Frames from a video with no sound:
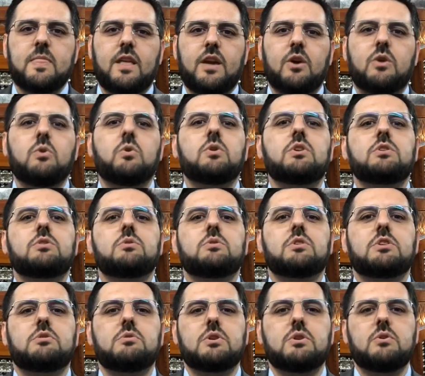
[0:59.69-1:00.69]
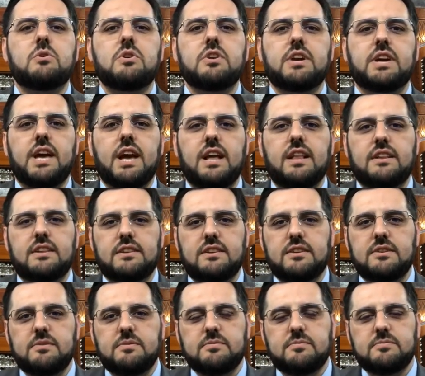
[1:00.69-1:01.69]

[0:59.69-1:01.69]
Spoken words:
according to the Gregorian calendar.